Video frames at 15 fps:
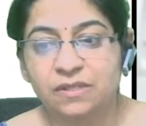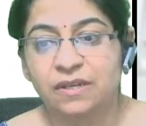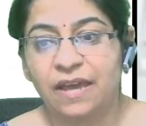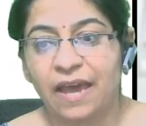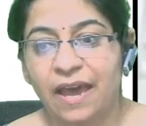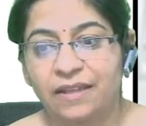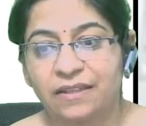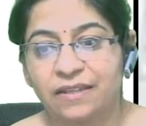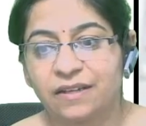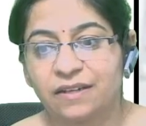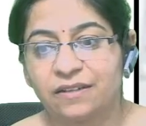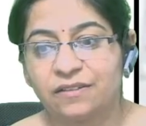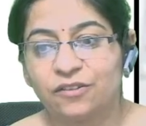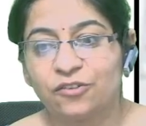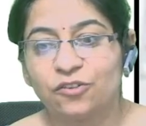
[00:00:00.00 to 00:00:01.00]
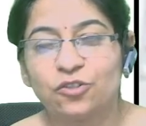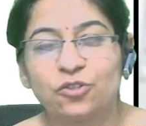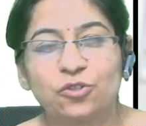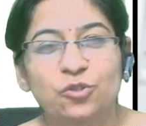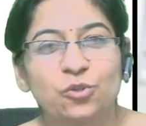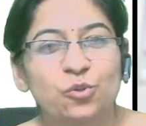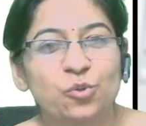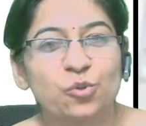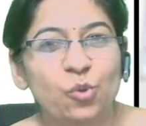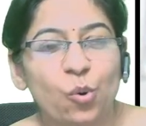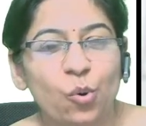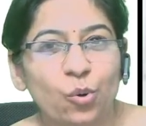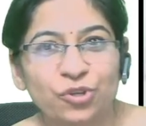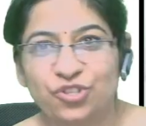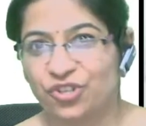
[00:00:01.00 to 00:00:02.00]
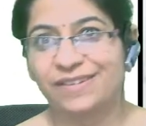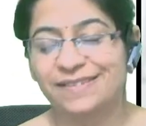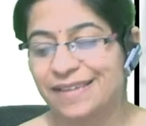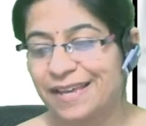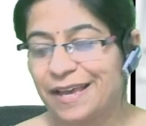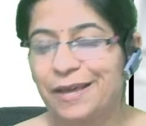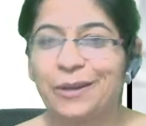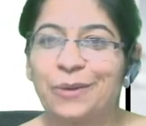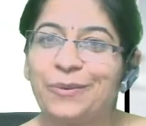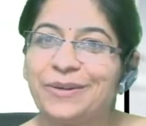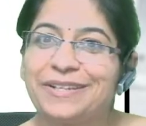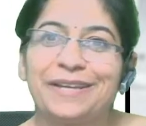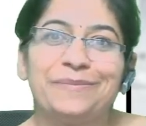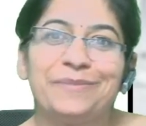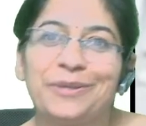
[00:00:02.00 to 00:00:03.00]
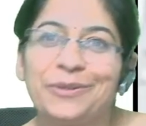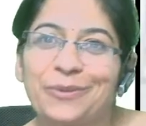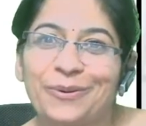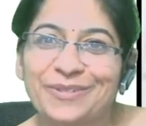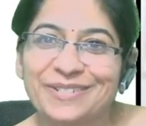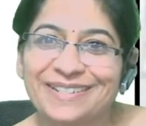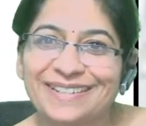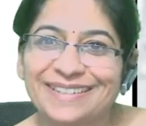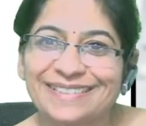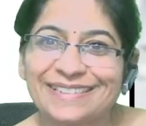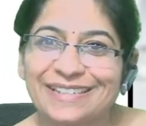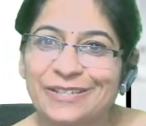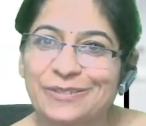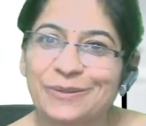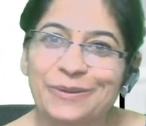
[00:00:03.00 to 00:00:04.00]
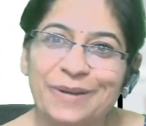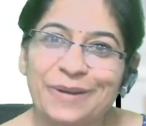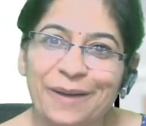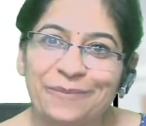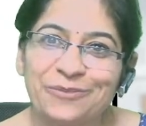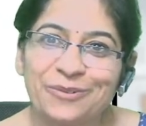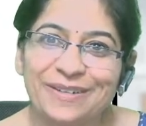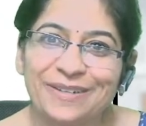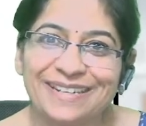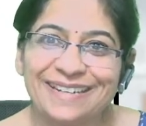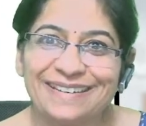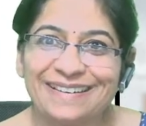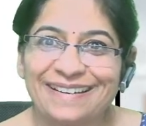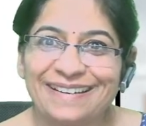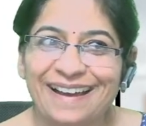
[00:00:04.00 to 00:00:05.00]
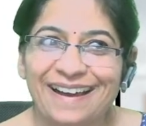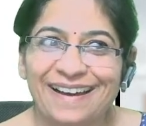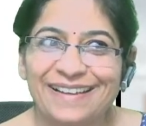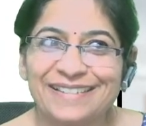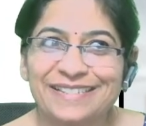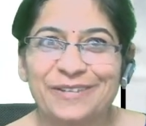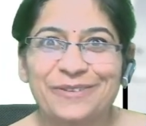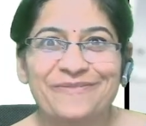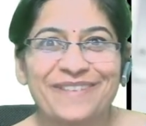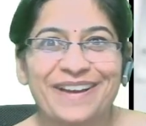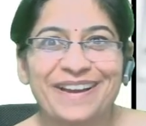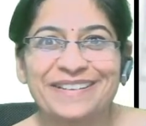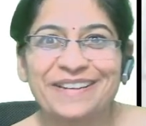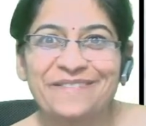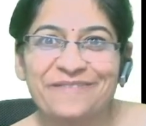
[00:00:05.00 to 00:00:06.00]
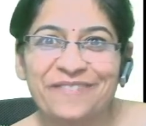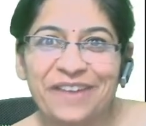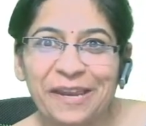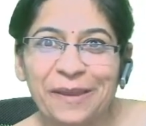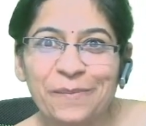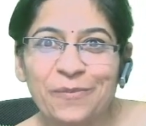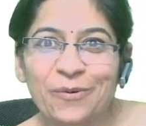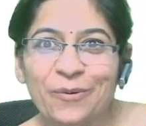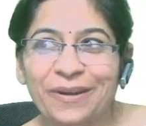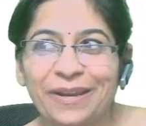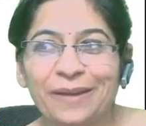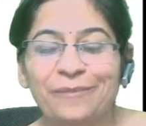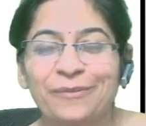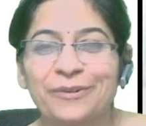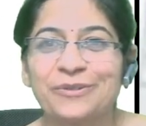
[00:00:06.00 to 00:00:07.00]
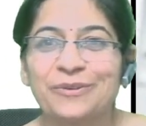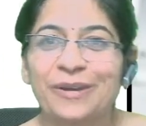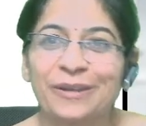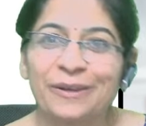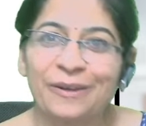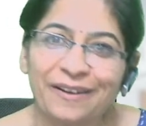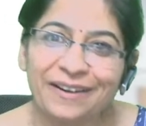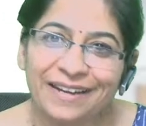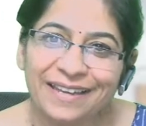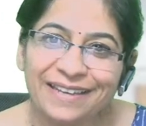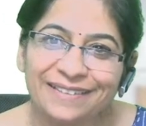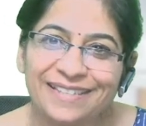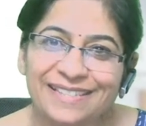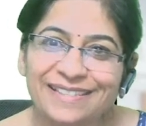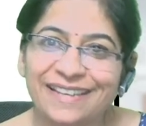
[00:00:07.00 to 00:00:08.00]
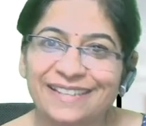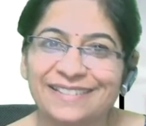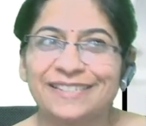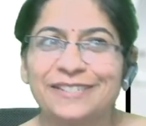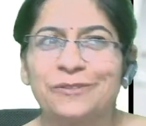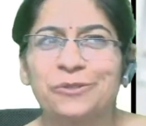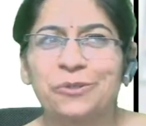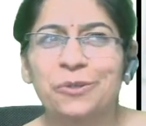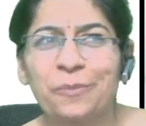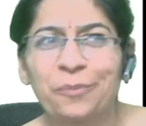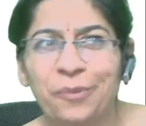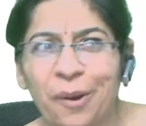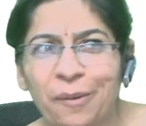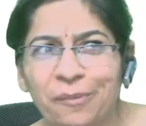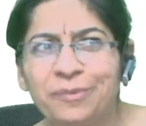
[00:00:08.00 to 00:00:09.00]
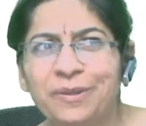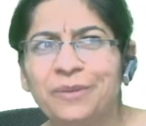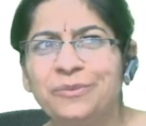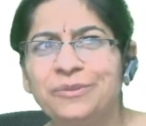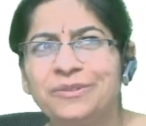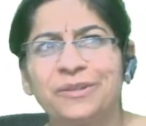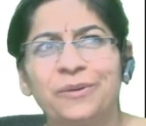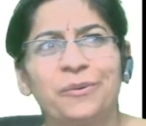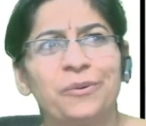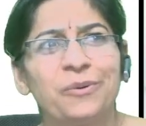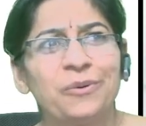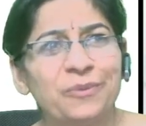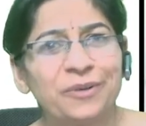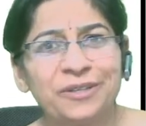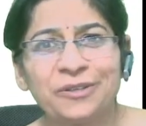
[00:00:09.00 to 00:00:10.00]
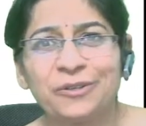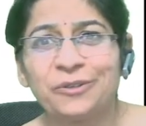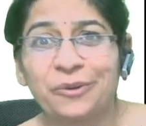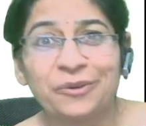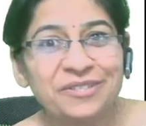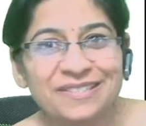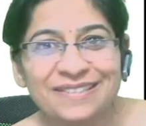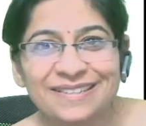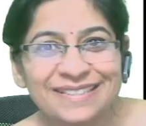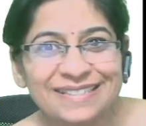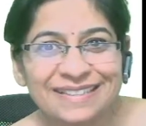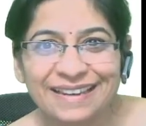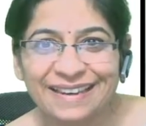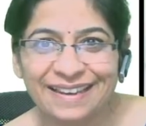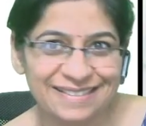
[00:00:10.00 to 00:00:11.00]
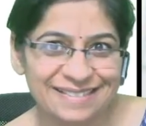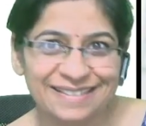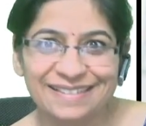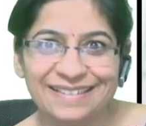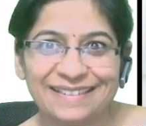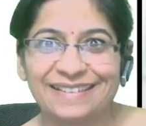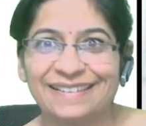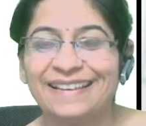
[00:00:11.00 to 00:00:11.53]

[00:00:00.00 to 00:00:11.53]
and the other is torturous. Now, what can be torturous? So you come to attend a class and you find it very boring, but you cannot leave the session. So you probably would say, oh, what a torturous lesson.